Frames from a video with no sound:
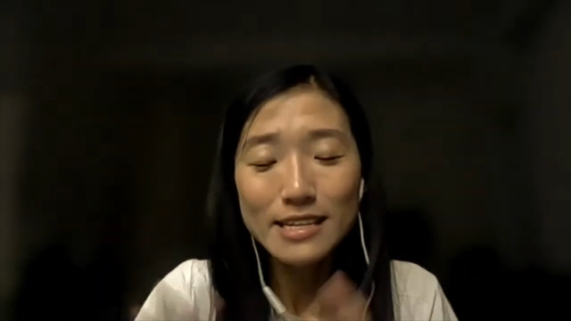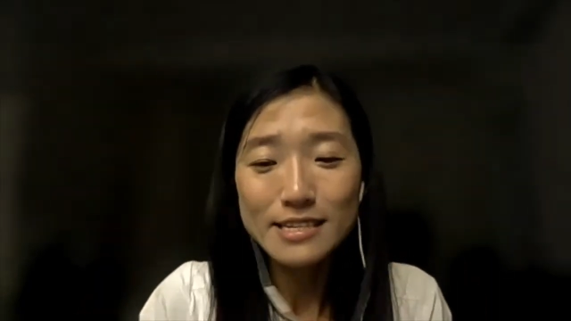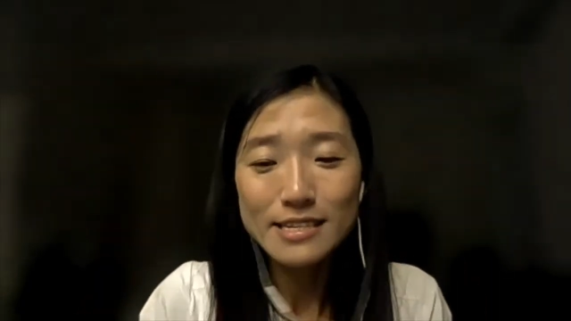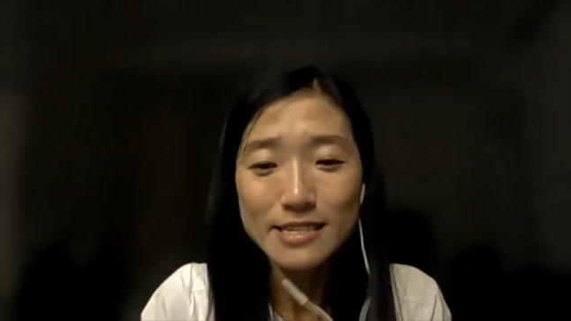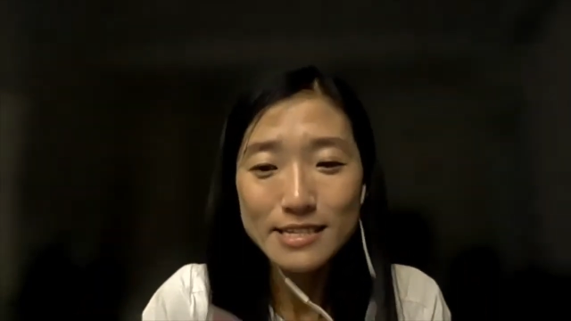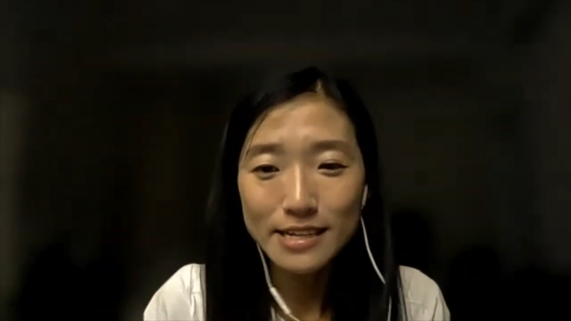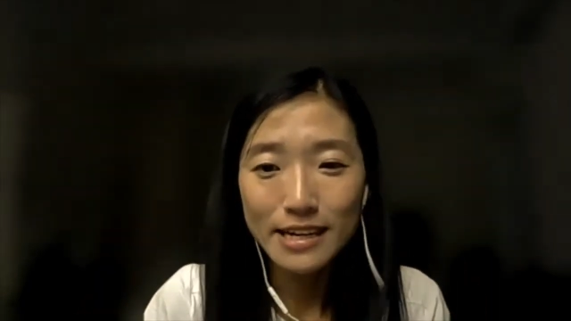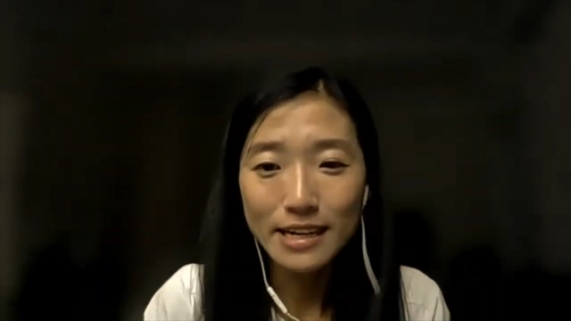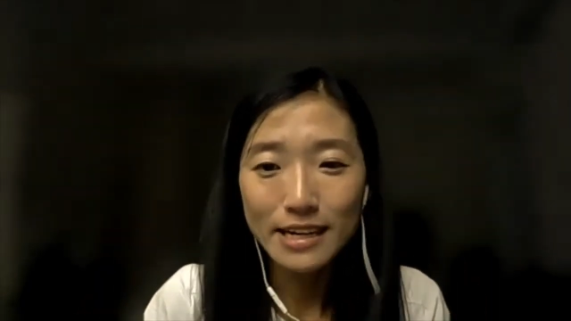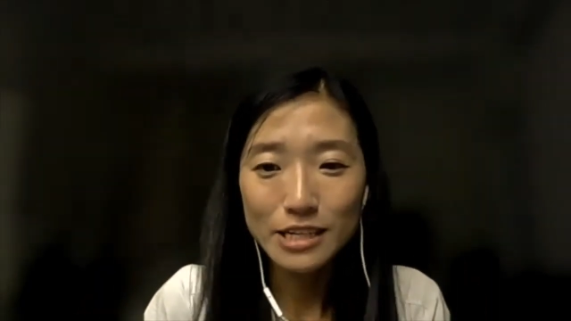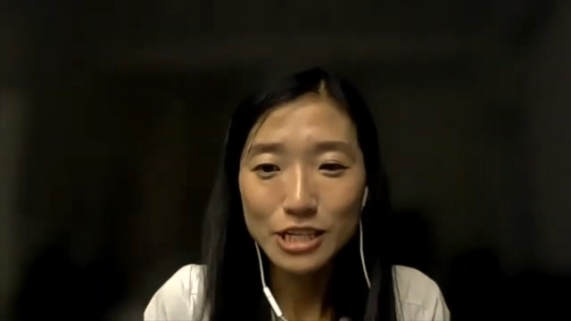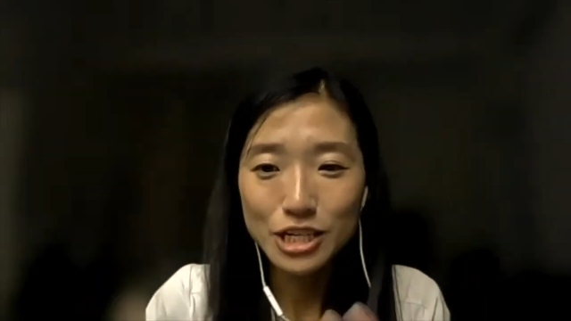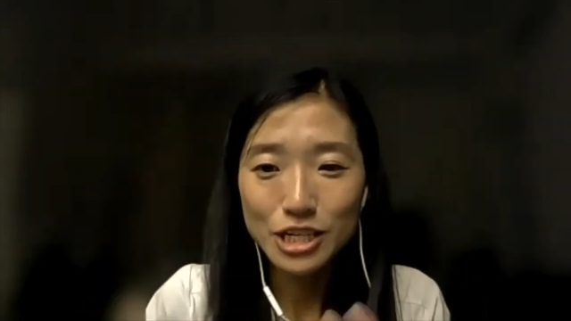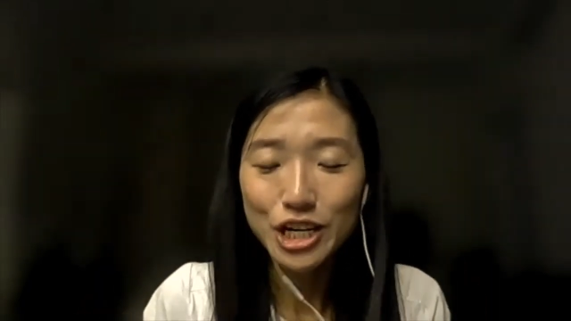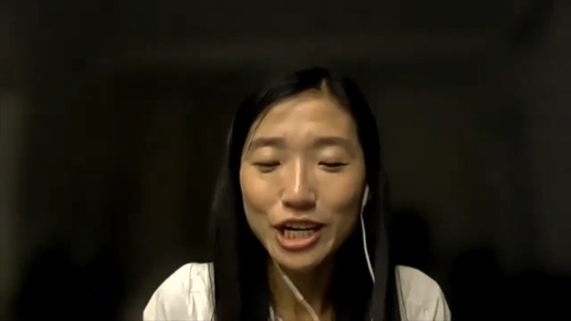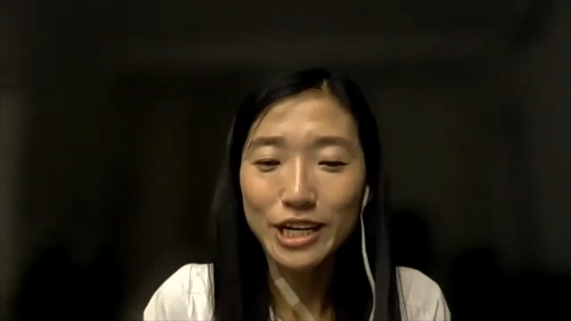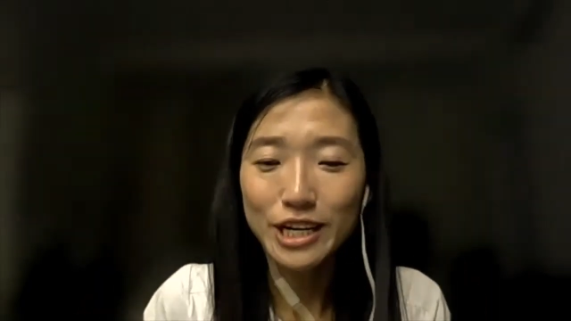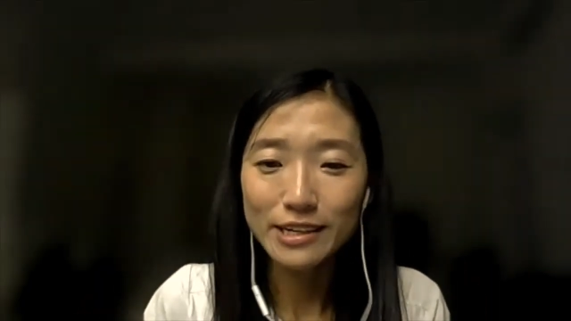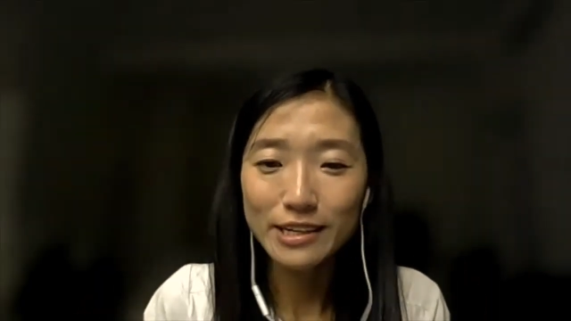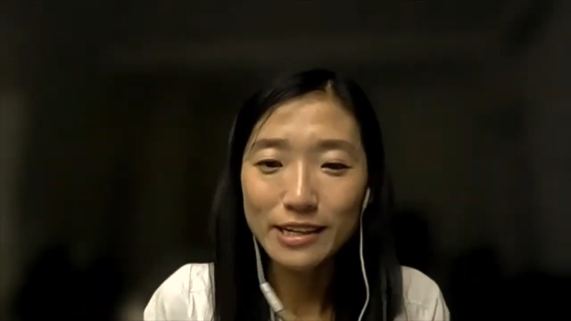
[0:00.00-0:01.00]
instead
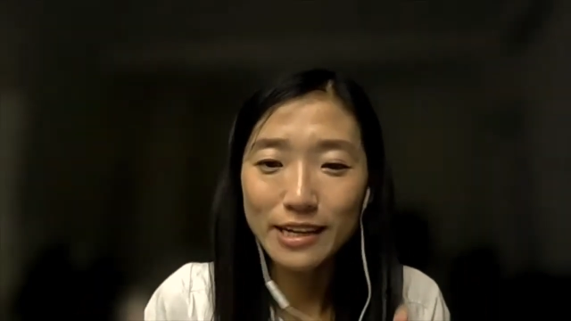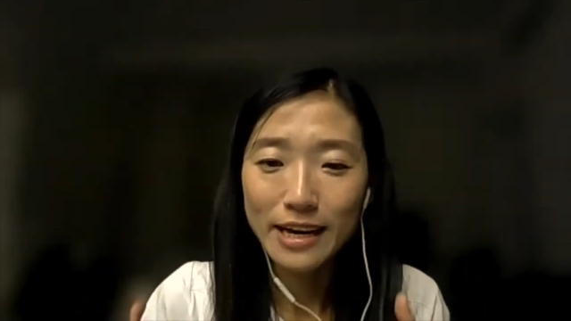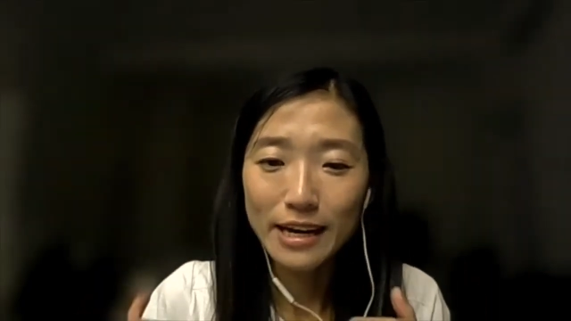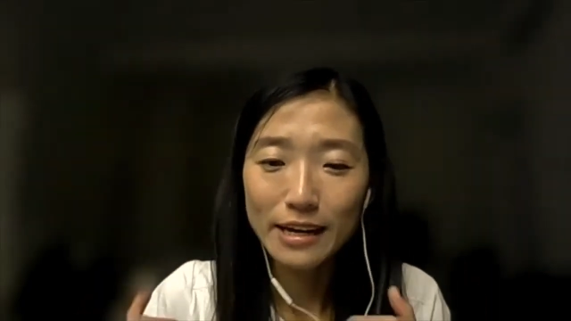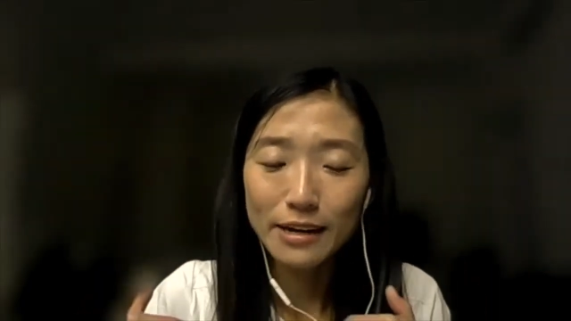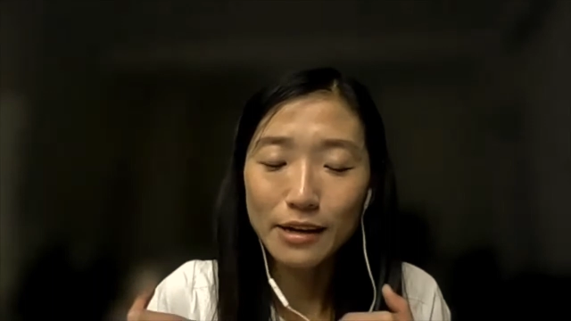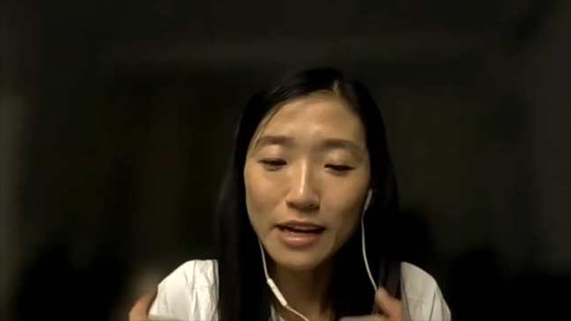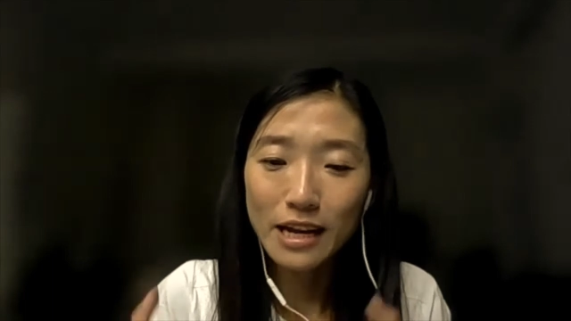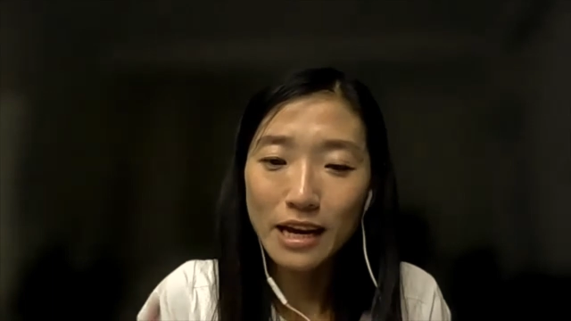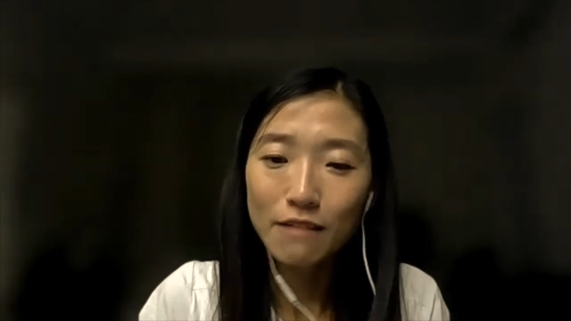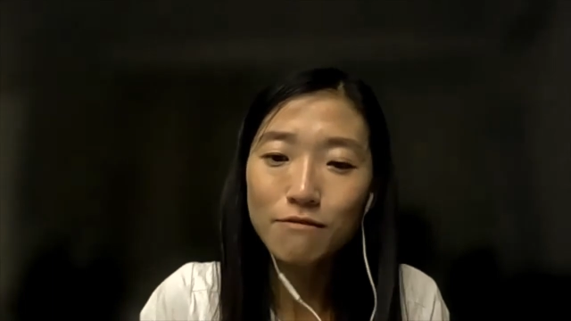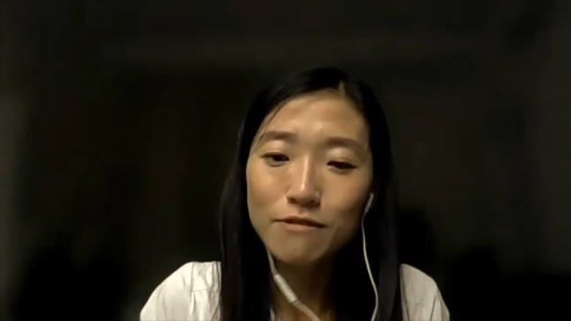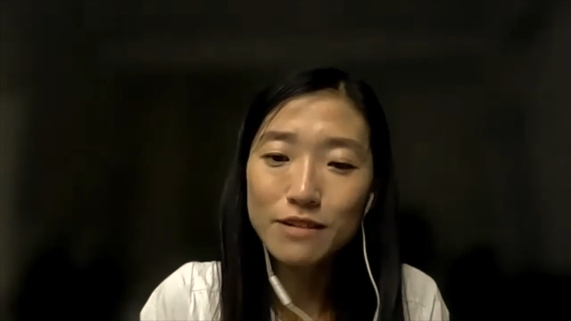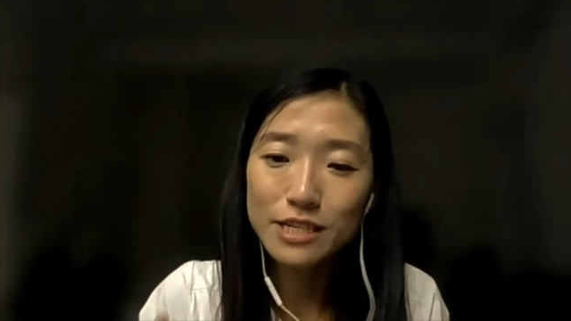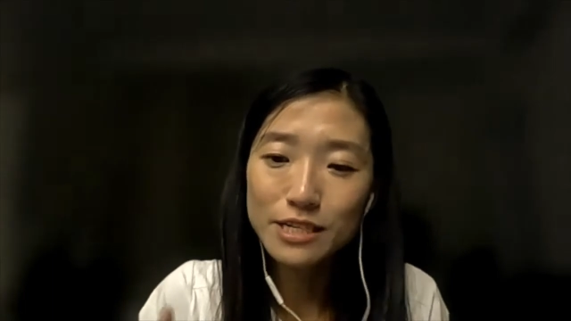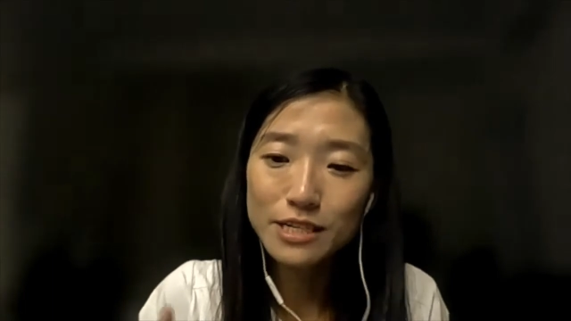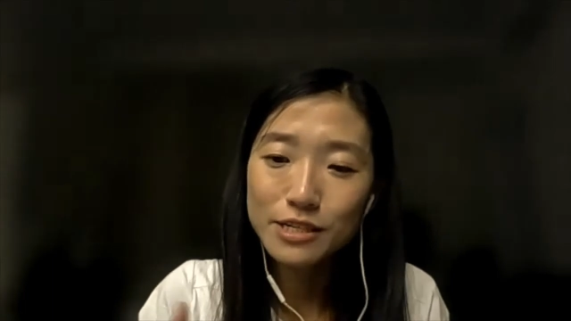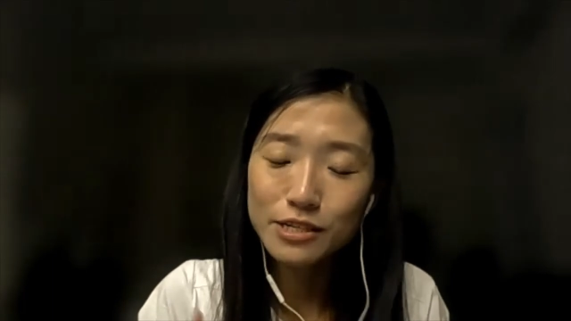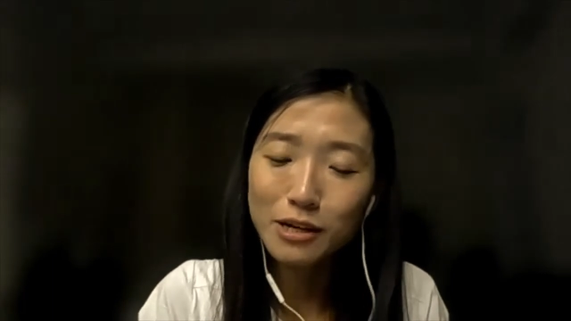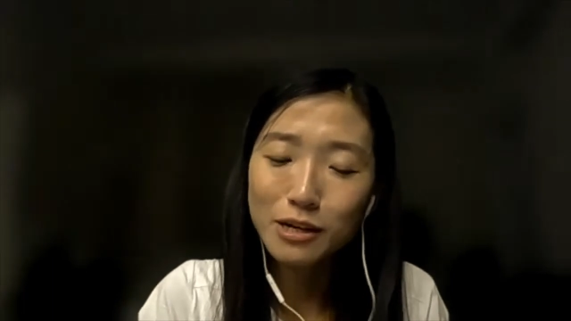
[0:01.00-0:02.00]
China can
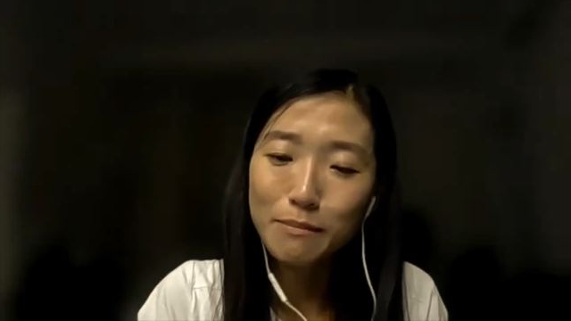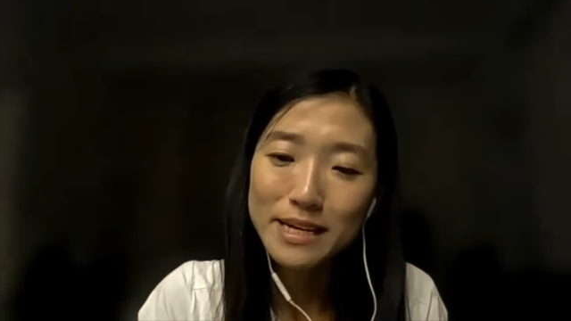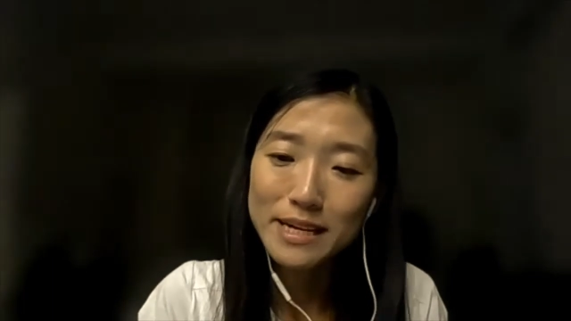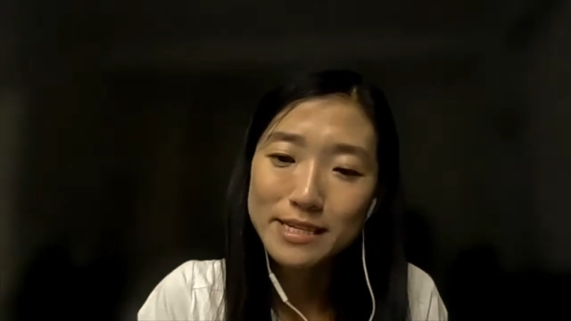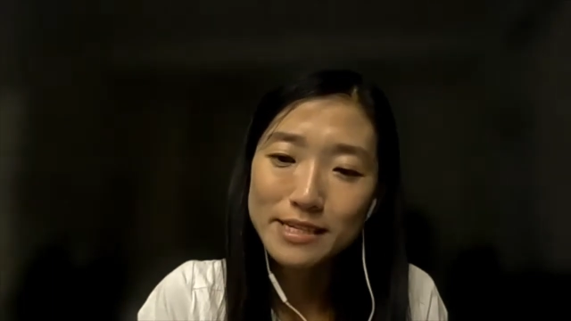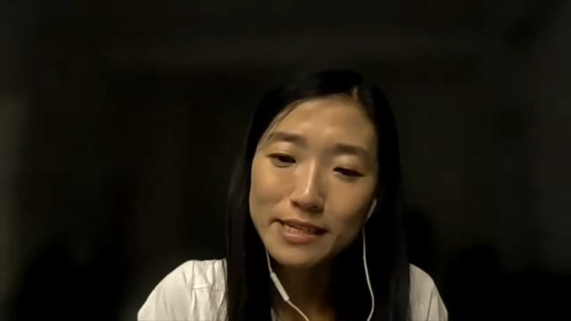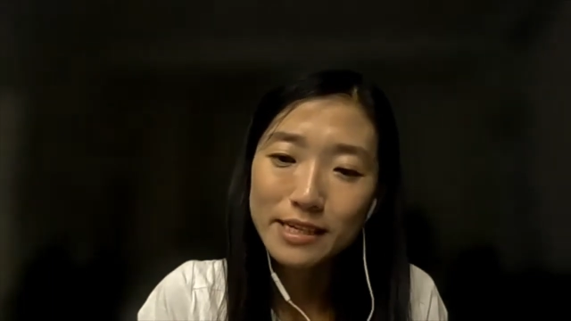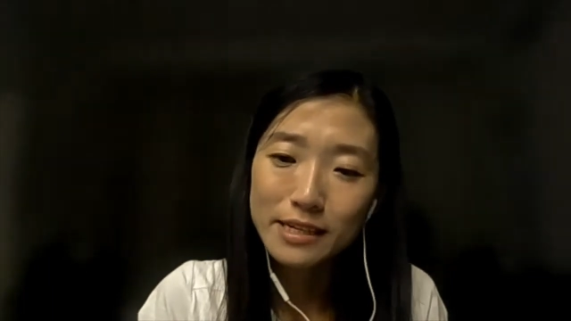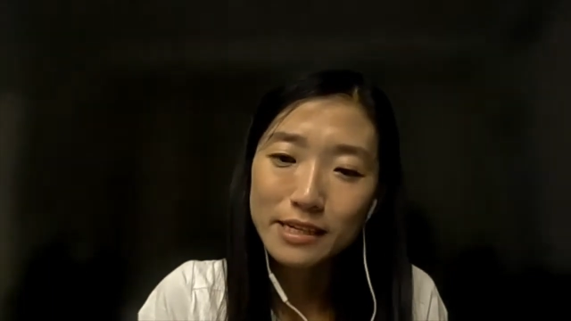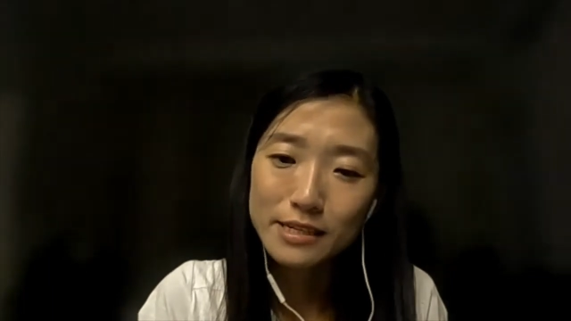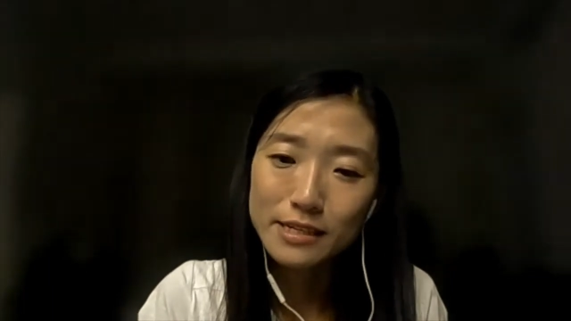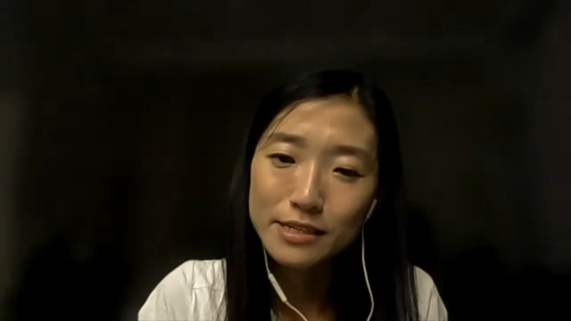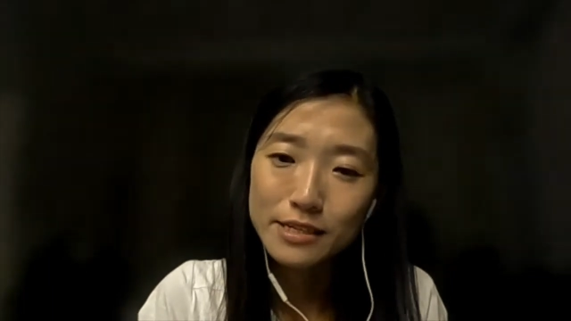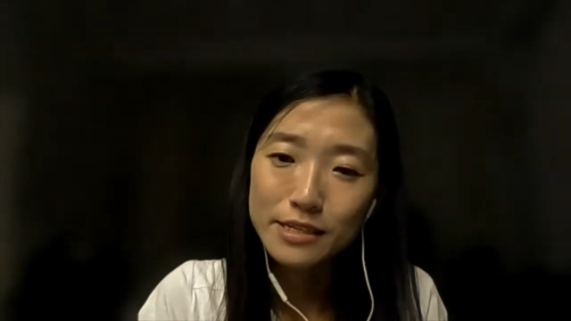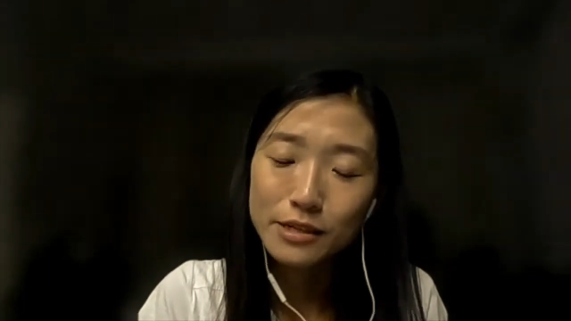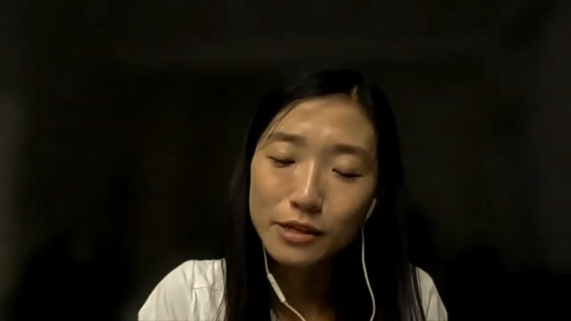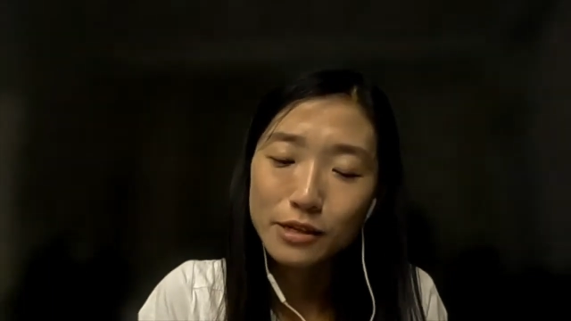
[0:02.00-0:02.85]
leverage its domestic